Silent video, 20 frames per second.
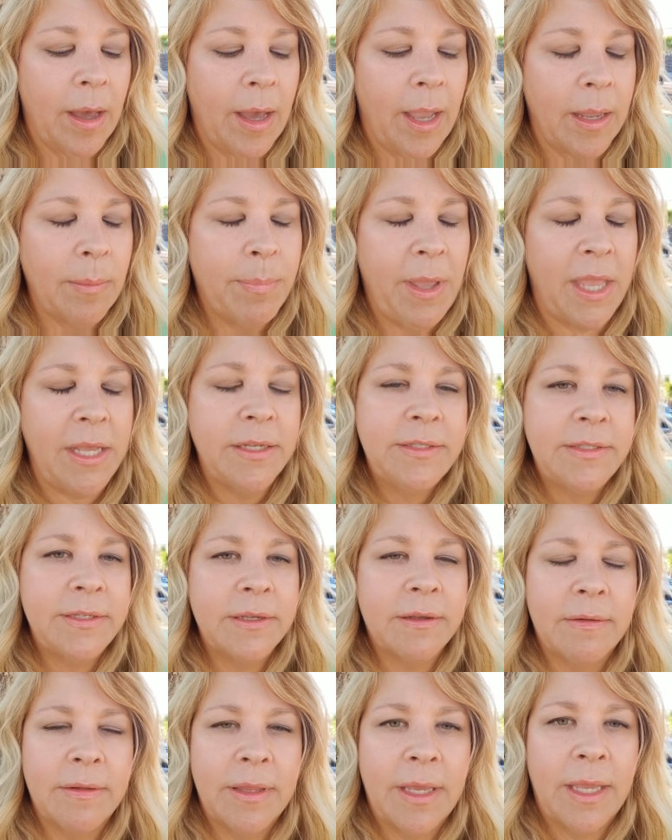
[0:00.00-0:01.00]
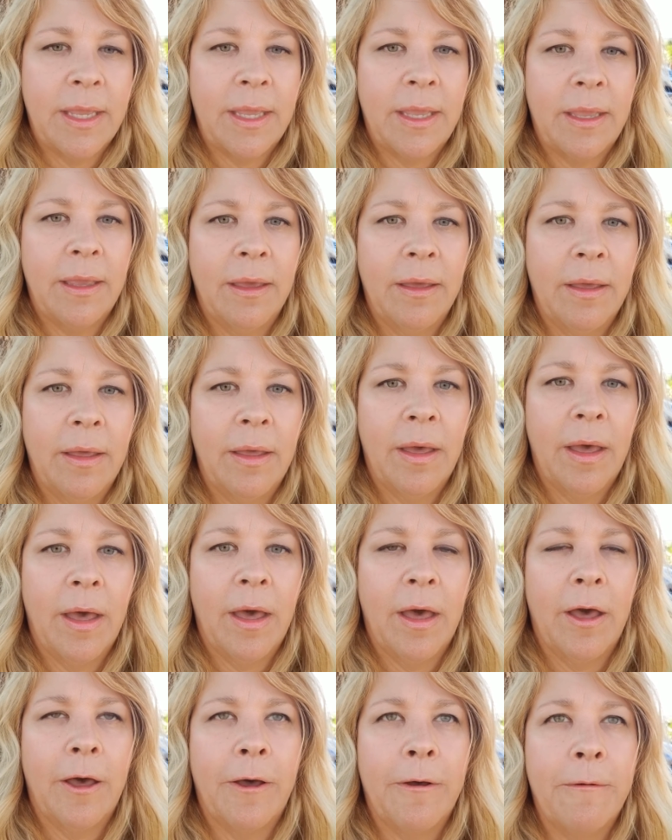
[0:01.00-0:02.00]
basically,
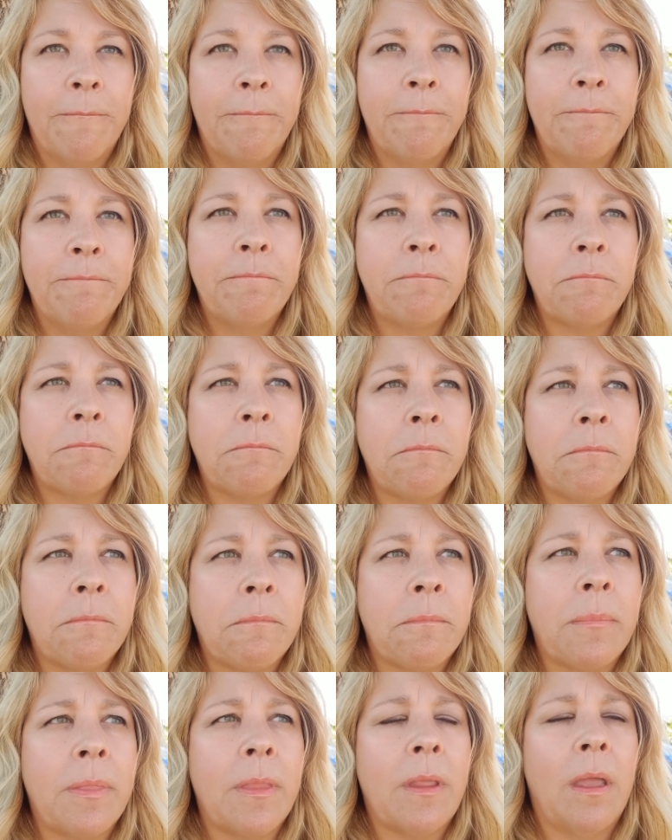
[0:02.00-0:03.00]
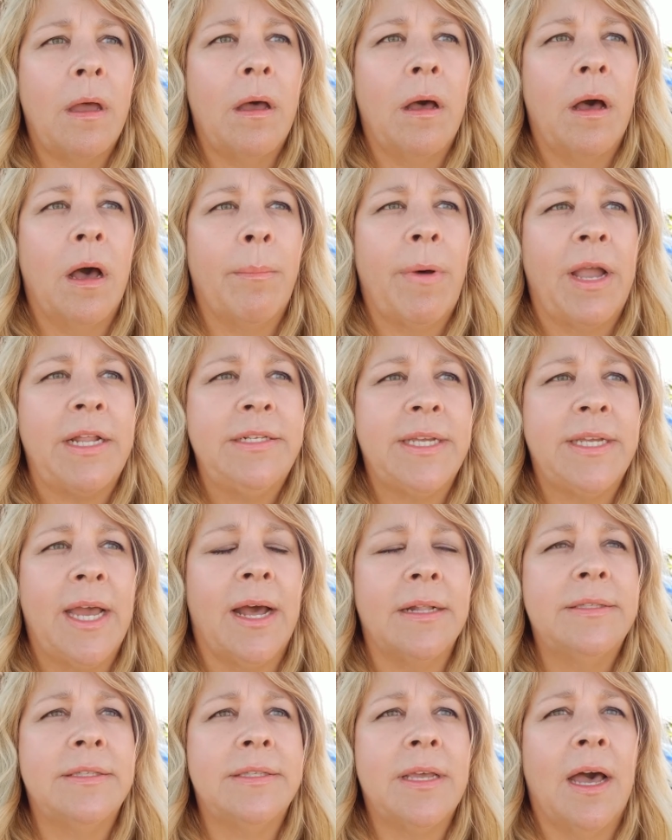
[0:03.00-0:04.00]
on my
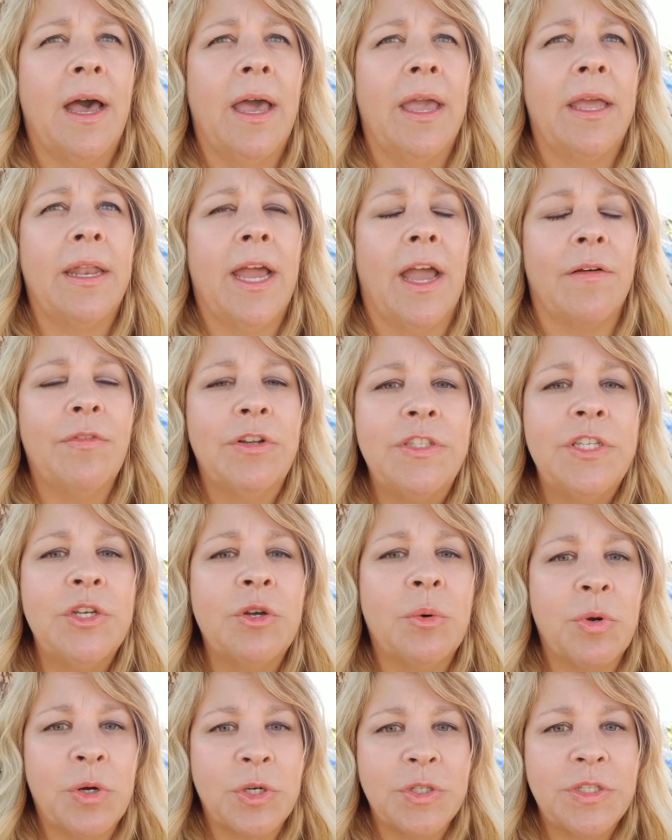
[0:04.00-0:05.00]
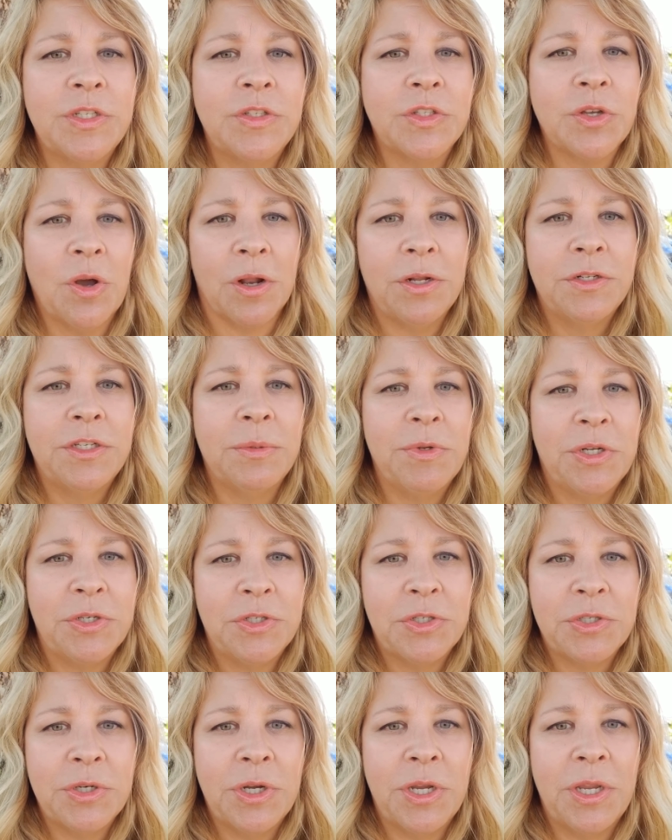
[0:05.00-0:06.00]
dad's side, every single person has gone into
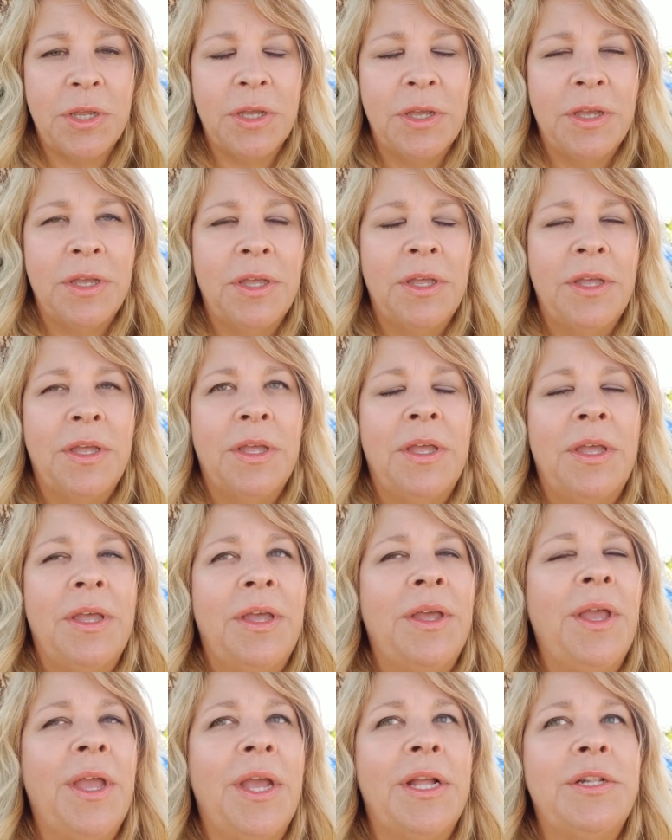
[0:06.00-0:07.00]
ministry. And